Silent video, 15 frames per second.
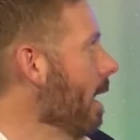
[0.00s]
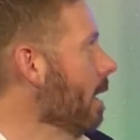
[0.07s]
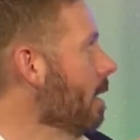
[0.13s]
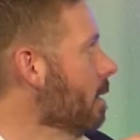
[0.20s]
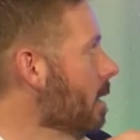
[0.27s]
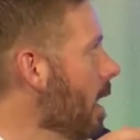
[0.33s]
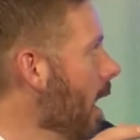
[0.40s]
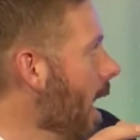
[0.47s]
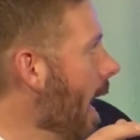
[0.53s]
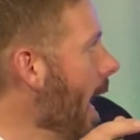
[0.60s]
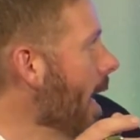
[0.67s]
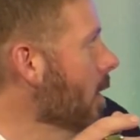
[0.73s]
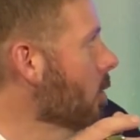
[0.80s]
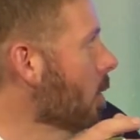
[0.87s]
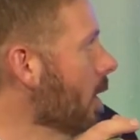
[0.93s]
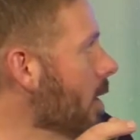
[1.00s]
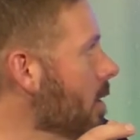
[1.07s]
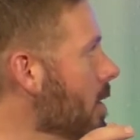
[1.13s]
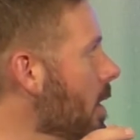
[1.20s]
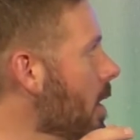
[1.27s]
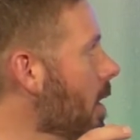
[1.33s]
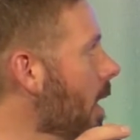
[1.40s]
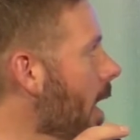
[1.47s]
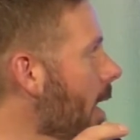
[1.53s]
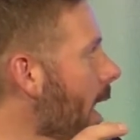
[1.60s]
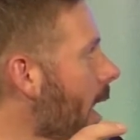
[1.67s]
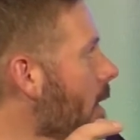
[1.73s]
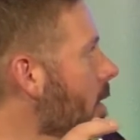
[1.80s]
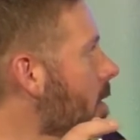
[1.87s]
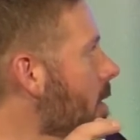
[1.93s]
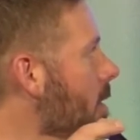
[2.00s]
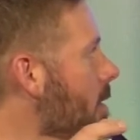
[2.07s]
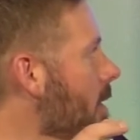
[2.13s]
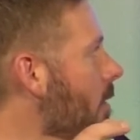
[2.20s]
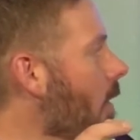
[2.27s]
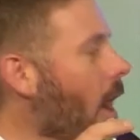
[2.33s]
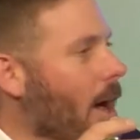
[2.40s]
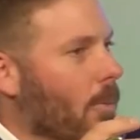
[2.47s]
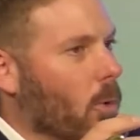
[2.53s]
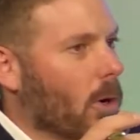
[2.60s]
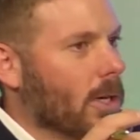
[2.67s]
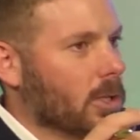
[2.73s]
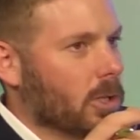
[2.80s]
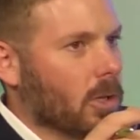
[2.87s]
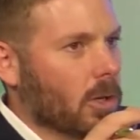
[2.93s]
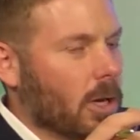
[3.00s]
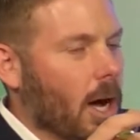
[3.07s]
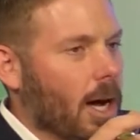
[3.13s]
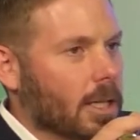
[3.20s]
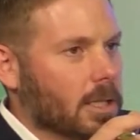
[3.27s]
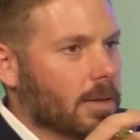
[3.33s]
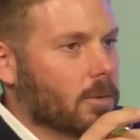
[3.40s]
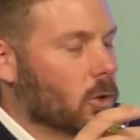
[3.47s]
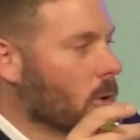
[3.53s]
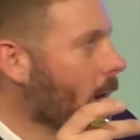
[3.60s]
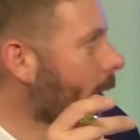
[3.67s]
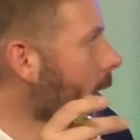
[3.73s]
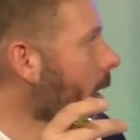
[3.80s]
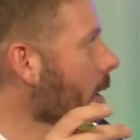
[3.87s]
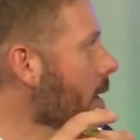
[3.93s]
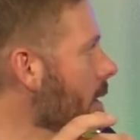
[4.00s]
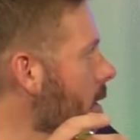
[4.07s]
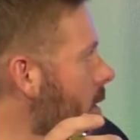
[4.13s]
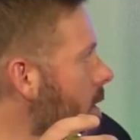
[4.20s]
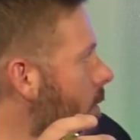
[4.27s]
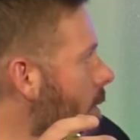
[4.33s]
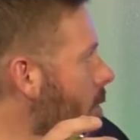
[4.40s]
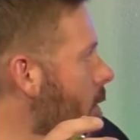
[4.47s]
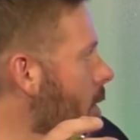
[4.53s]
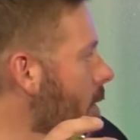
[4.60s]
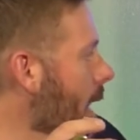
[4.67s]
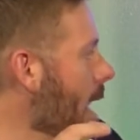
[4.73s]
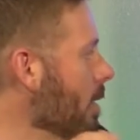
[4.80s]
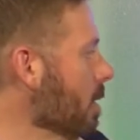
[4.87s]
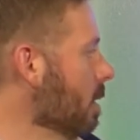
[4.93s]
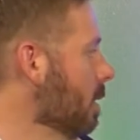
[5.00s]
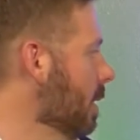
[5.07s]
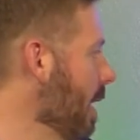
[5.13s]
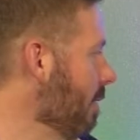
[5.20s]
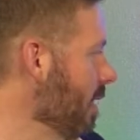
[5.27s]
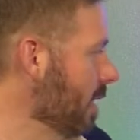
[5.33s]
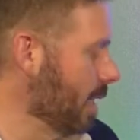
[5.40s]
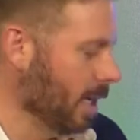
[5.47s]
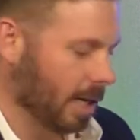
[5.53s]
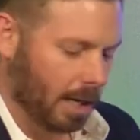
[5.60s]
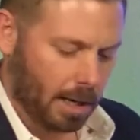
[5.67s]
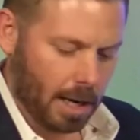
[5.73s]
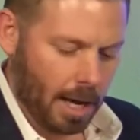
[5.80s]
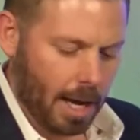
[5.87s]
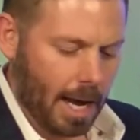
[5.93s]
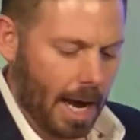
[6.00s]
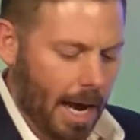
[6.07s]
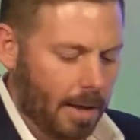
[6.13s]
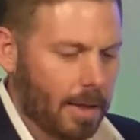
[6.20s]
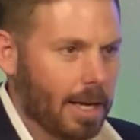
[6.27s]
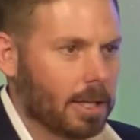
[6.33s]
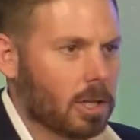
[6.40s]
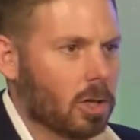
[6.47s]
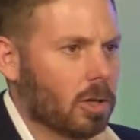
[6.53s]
that is ATRI's analysis of operational costs of trucking. This is from 2017, and they